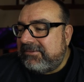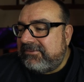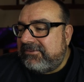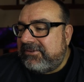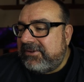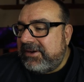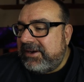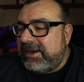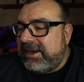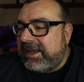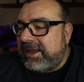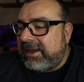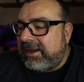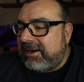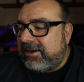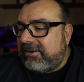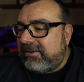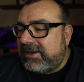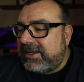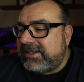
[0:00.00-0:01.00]

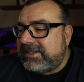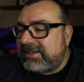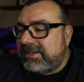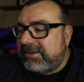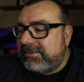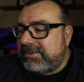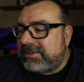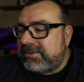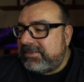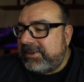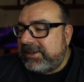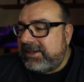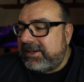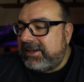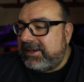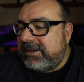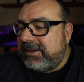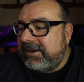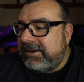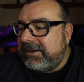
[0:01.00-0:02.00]
now, I seem to
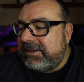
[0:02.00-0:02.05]
be